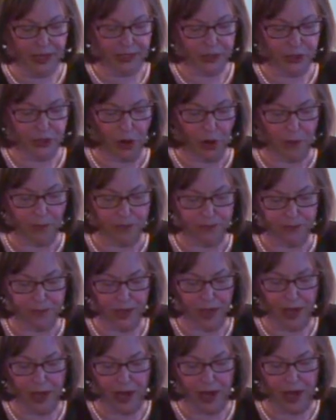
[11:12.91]
So
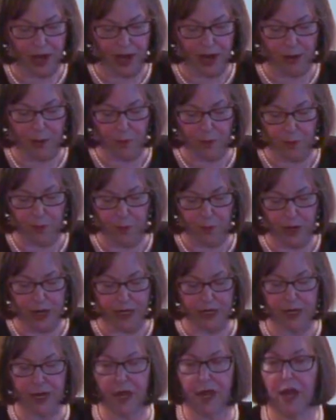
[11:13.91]
uh,
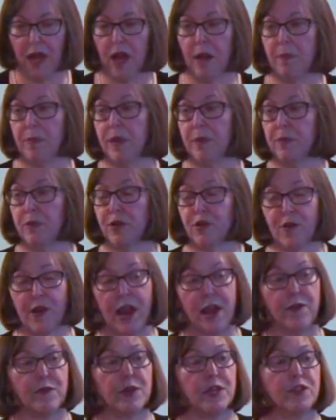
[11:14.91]
when uh, people are
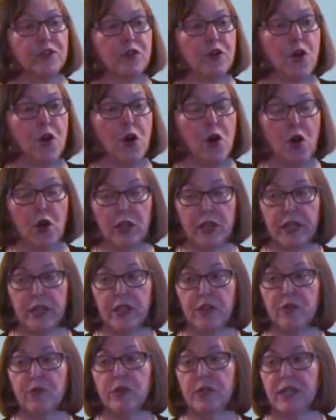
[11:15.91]
angry and they're
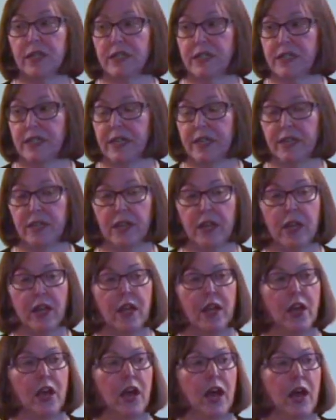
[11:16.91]
calling, you listen.
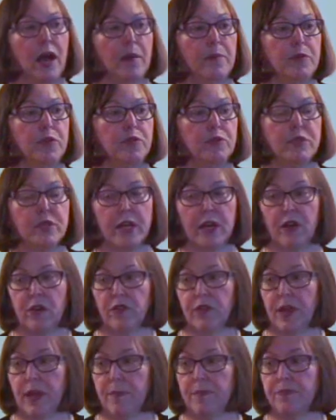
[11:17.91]
Um, you
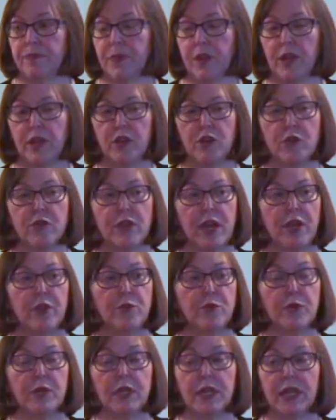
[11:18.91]
tell them, you know, that
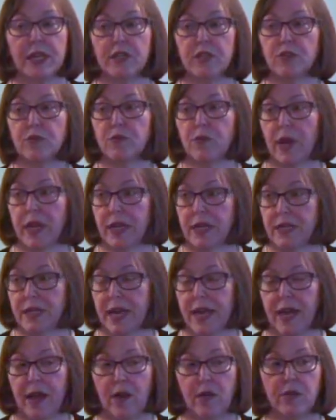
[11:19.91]
you would like to write
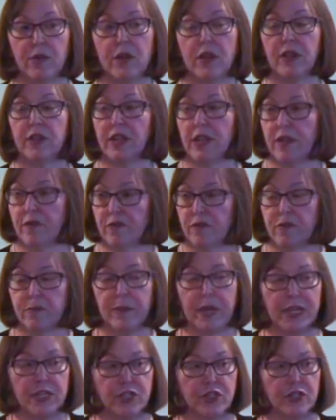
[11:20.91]
down the
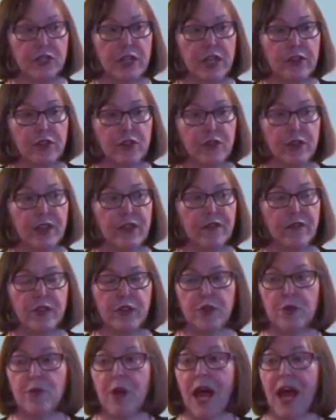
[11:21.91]
information that they're
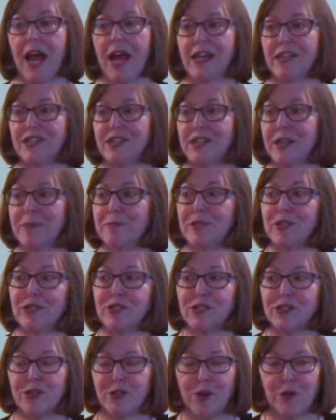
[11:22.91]
giving you. Ask them to
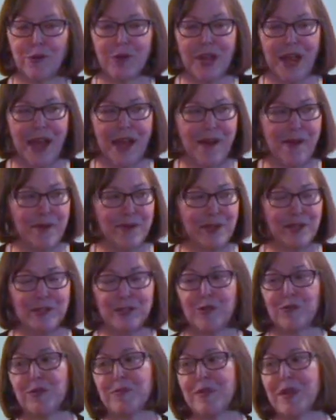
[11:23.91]
slow down.
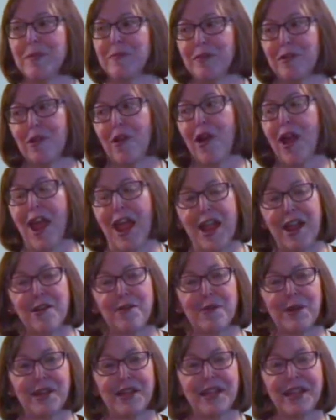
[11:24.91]
So when people are
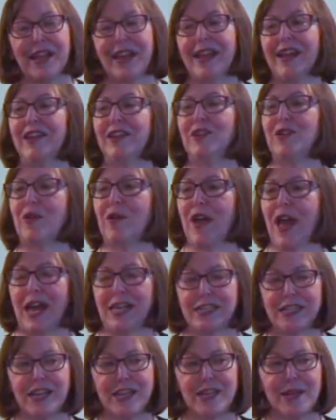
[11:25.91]
angry, you know,
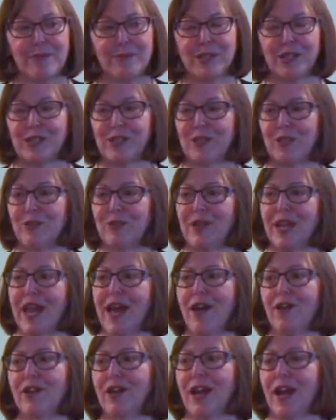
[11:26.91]
asking them to slow
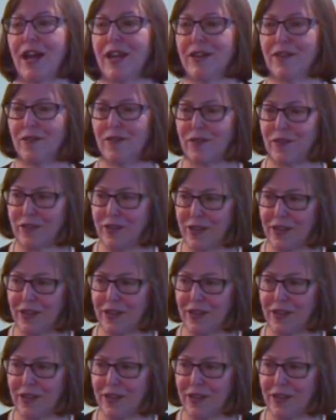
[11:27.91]
down kind of